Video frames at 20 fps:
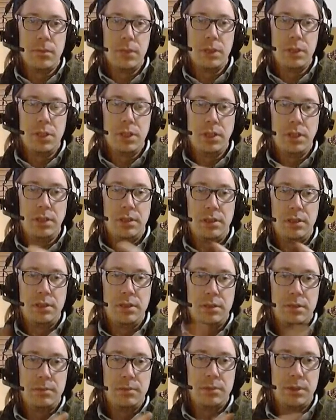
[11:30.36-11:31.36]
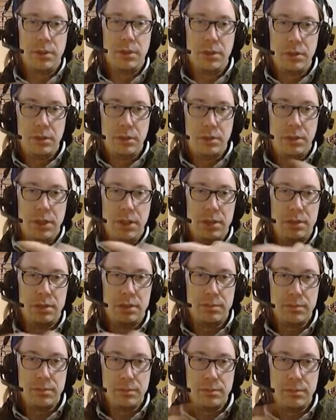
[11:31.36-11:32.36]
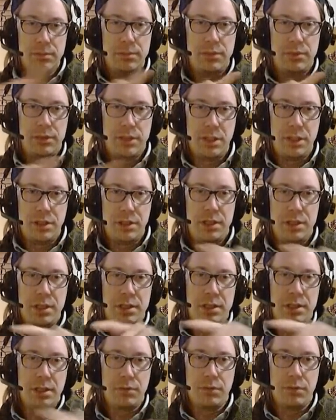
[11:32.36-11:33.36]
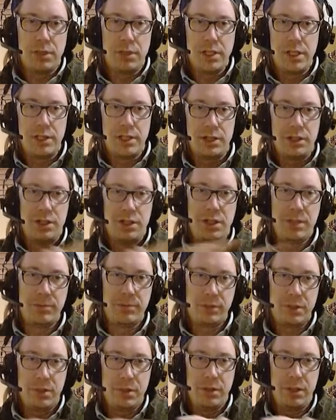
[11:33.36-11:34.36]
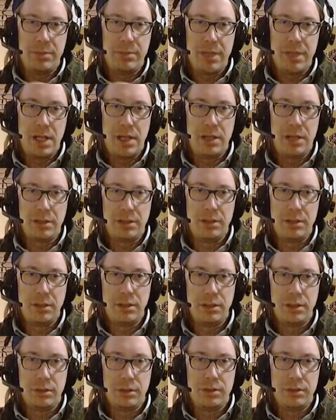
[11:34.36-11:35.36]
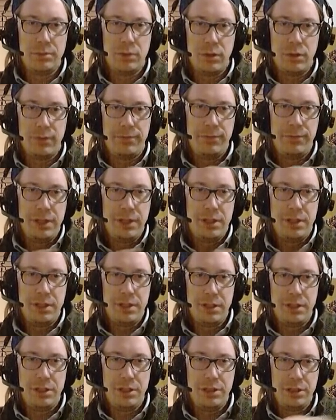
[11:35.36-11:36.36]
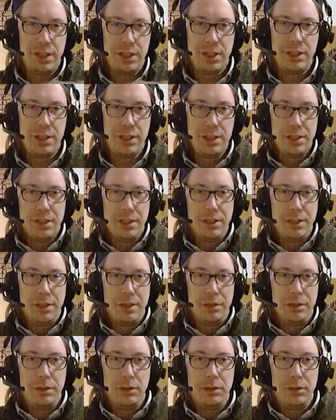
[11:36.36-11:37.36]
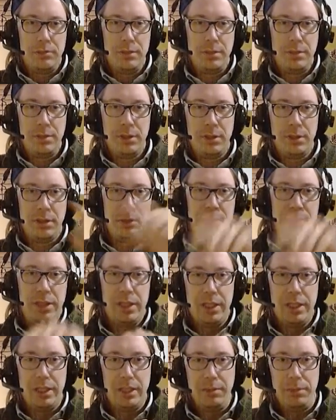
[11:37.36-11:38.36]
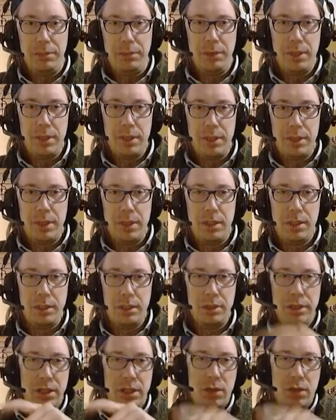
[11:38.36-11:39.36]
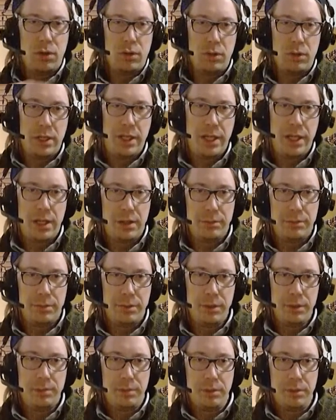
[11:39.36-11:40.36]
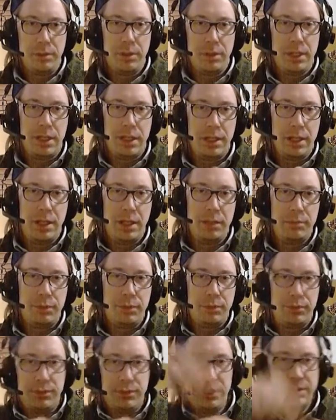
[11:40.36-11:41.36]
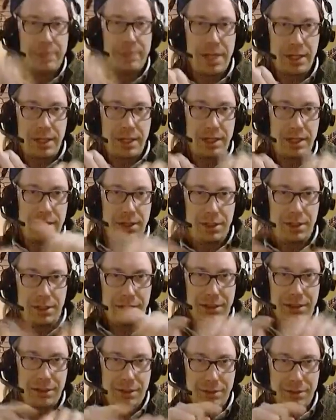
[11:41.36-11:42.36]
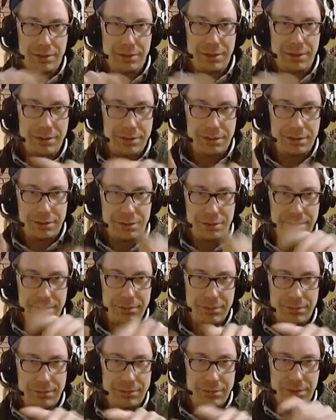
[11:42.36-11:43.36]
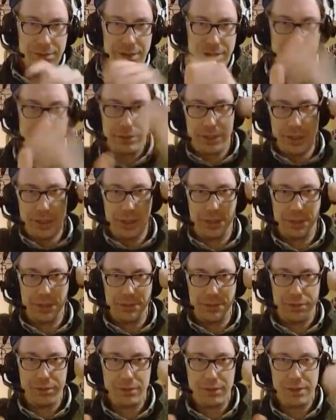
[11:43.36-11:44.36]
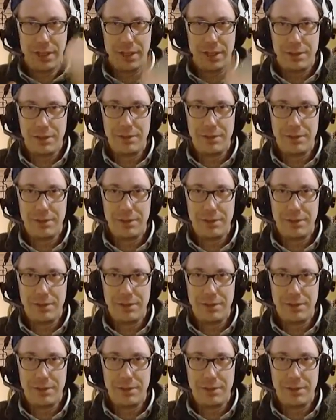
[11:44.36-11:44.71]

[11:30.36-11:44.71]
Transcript: You get the system so that you get some synergistic relationships going about so that it's more efficient, and you get maybe a little bit of input and you get a whole lot of output, but a lot of the output feeds back in and then goes out in a different direction.